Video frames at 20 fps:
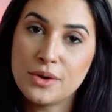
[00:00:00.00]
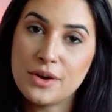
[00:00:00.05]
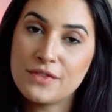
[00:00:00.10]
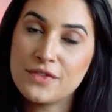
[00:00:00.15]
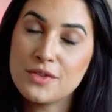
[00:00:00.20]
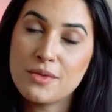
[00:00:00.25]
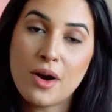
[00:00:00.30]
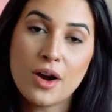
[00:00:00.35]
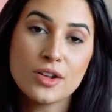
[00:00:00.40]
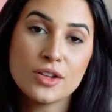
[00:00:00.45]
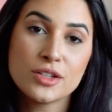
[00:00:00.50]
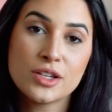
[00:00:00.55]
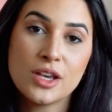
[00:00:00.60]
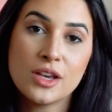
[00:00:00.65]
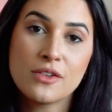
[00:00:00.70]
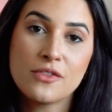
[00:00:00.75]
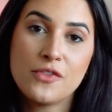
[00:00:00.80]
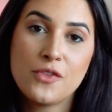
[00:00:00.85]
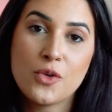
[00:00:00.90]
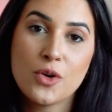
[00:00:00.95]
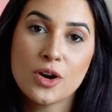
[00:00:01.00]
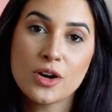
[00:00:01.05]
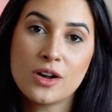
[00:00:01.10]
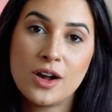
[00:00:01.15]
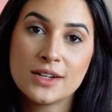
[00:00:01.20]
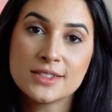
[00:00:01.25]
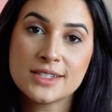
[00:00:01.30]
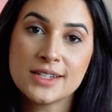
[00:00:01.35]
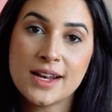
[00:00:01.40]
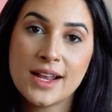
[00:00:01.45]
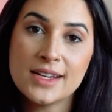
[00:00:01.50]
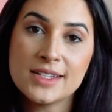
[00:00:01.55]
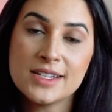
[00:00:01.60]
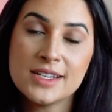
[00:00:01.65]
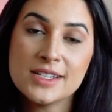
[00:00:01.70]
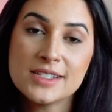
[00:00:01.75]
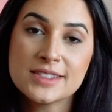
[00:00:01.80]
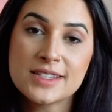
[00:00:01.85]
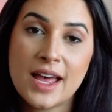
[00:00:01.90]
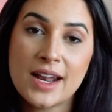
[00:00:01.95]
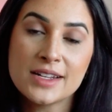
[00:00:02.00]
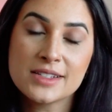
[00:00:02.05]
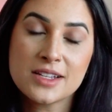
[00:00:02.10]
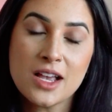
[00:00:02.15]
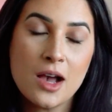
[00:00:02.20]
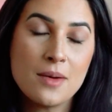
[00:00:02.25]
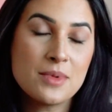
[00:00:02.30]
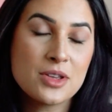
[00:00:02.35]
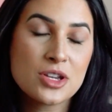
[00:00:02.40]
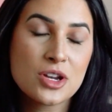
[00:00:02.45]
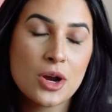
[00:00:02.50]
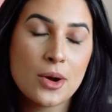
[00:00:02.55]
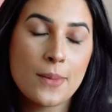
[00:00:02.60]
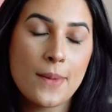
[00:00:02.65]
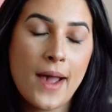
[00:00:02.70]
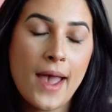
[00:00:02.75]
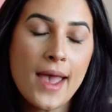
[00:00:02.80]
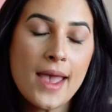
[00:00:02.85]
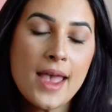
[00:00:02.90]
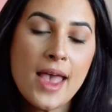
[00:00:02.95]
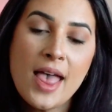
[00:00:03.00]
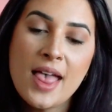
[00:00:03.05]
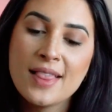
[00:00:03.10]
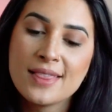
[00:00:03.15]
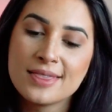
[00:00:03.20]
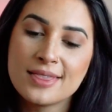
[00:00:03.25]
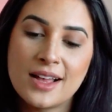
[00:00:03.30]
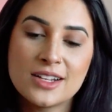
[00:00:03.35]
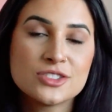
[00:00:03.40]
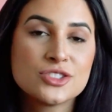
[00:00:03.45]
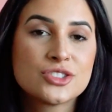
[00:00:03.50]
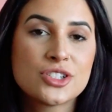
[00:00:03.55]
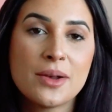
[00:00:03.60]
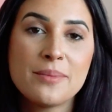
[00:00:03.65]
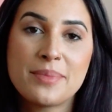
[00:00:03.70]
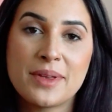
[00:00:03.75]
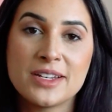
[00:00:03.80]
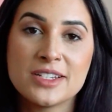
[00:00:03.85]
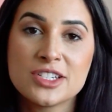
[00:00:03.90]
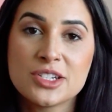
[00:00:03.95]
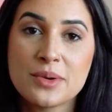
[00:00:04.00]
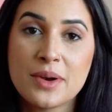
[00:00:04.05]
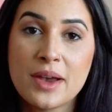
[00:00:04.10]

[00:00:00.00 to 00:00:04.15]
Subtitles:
if you are looking for content ideas that is coming your way, let's jump into